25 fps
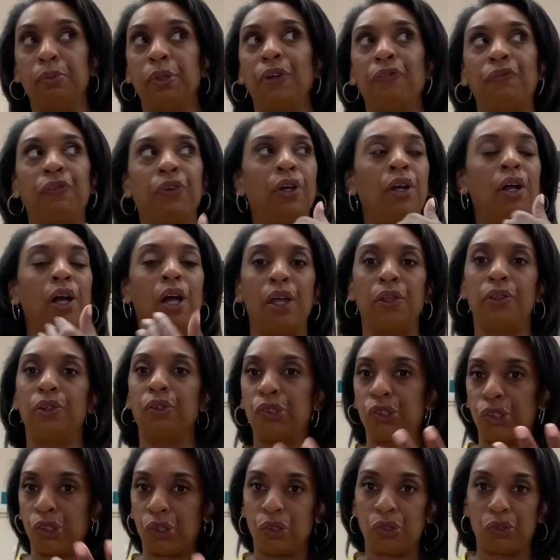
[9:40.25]
but for
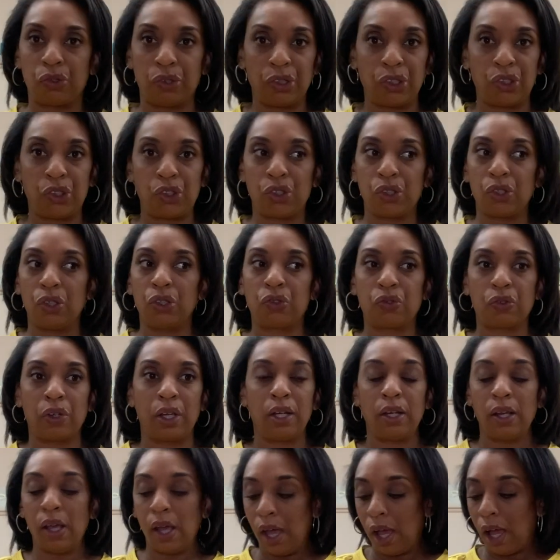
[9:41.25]
other children's
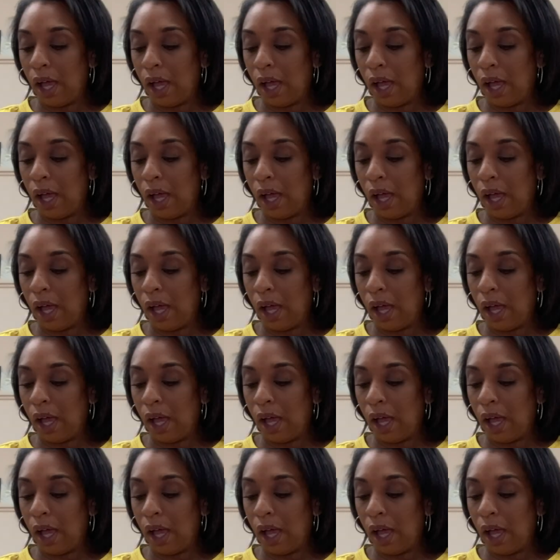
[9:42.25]
children,